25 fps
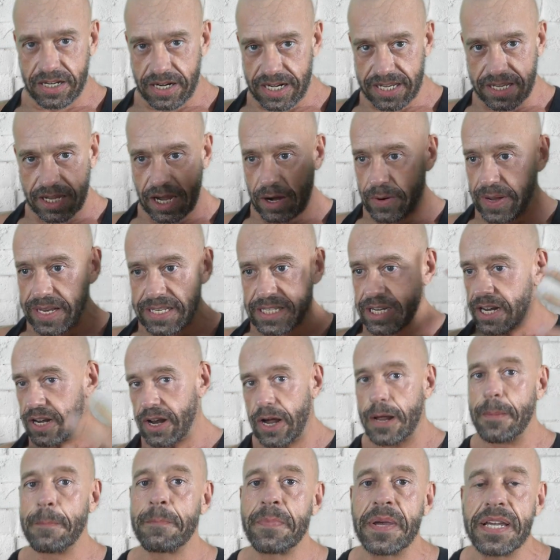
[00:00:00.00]
I go into
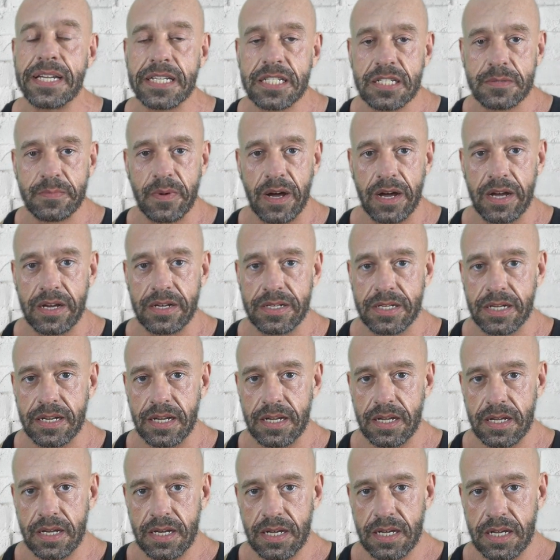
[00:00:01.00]
like beast mode,
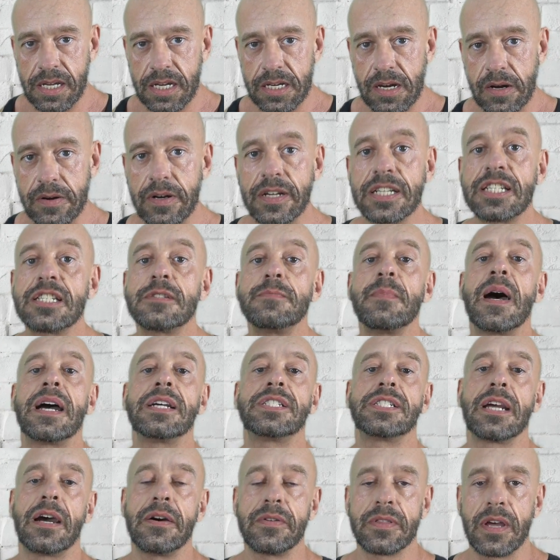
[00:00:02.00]
and I
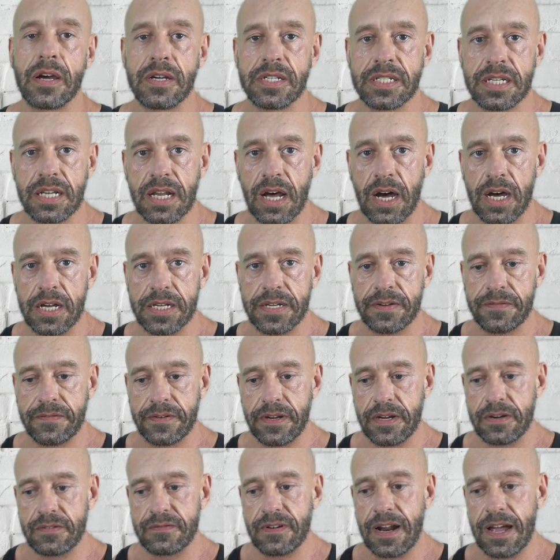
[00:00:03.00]
smash out those last
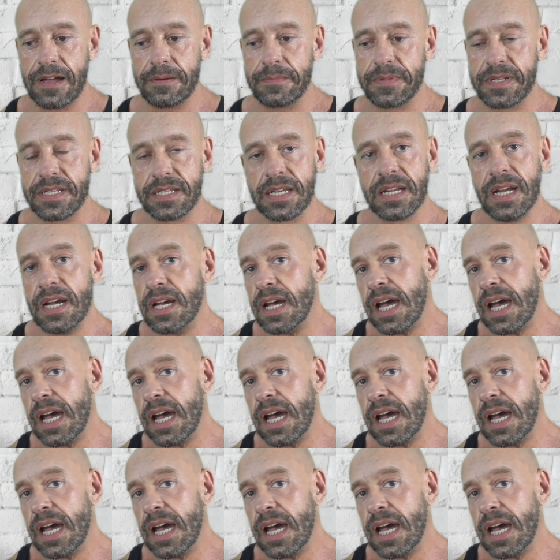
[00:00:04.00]
few reps.